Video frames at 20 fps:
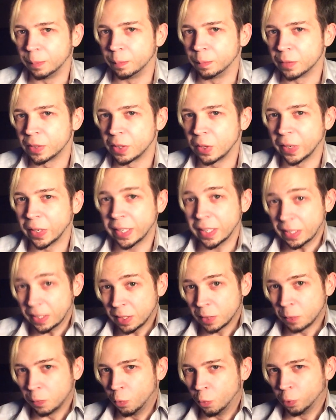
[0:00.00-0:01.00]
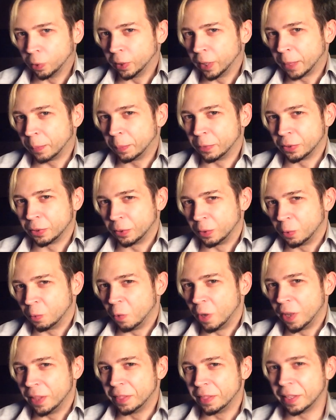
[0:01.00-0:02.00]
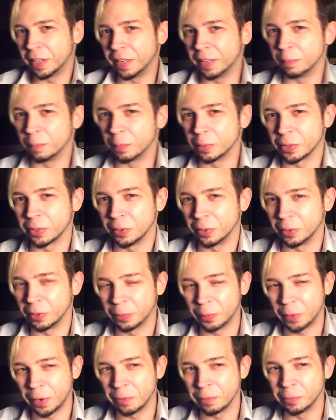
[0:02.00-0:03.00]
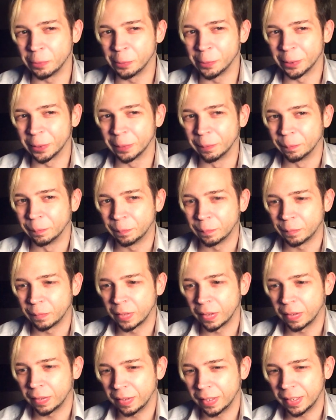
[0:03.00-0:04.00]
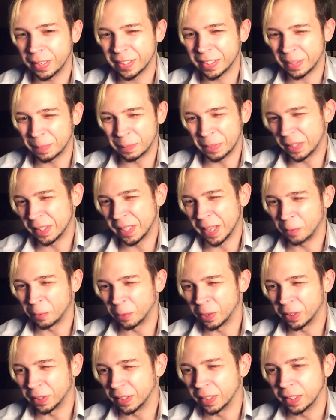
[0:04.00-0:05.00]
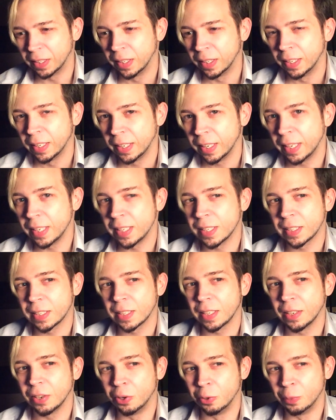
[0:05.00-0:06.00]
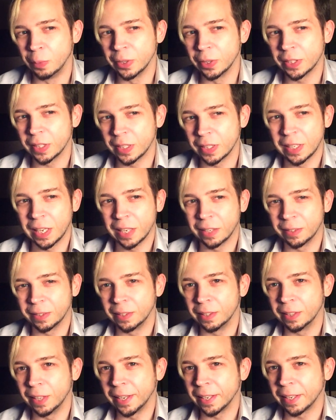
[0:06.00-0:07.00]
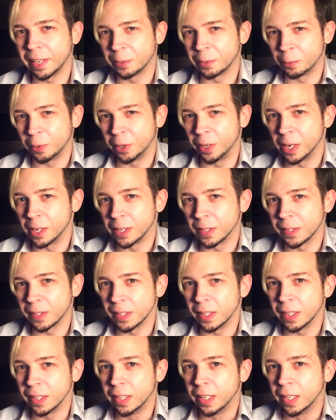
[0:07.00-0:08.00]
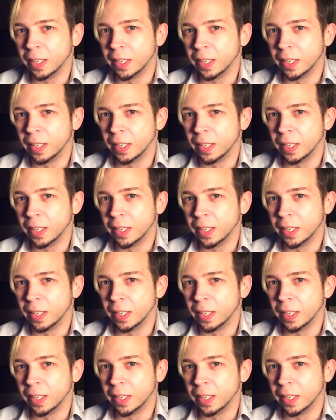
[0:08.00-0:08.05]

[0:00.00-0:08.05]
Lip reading: So I guess it's more like Persona 1 than Persona 3 and 4, except it's not really. It's almost exactly like Etrian Odyssey.